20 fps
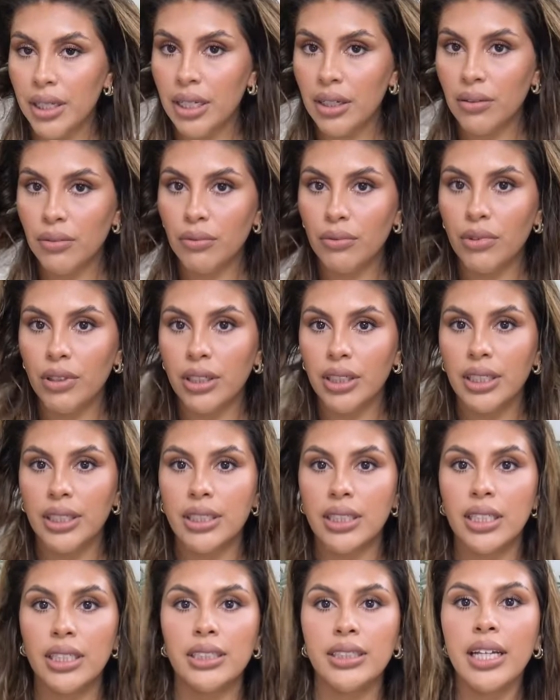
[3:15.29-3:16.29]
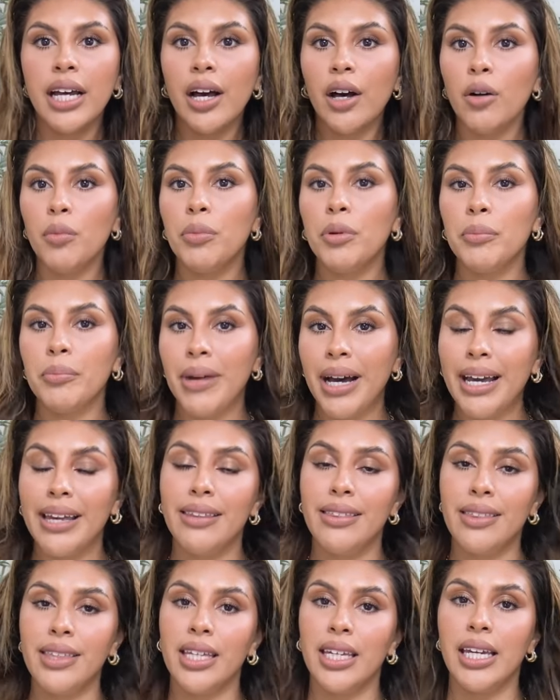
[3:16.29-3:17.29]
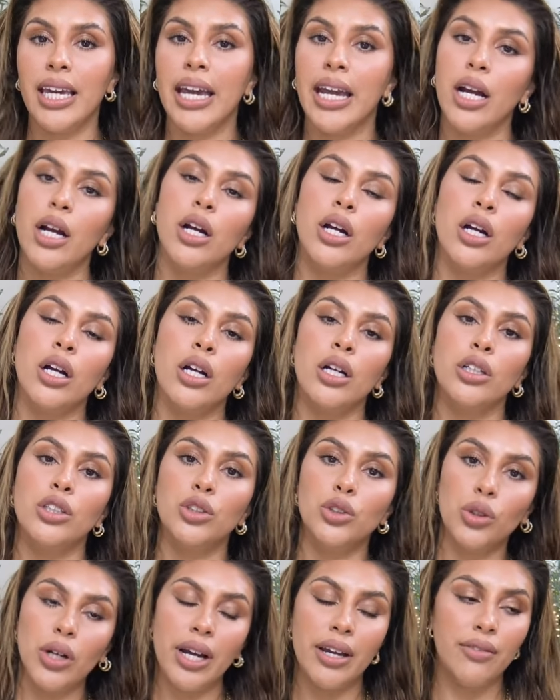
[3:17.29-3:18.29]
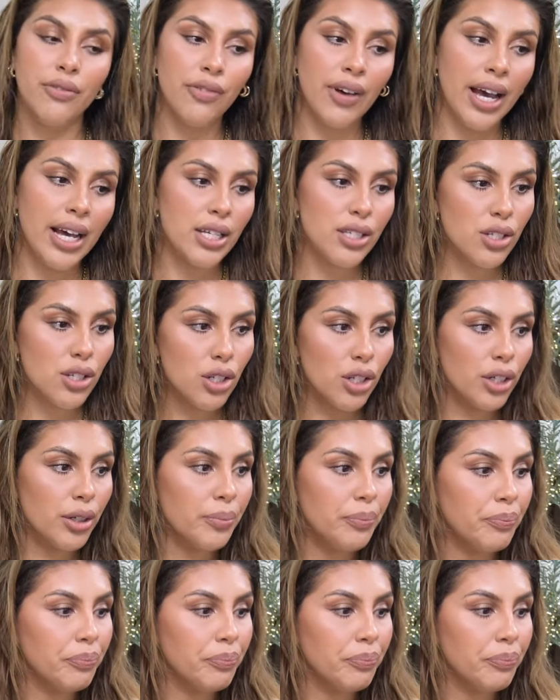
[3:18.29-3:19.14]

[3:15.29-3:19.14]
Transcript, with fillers: It really does help my thick hair dry faster.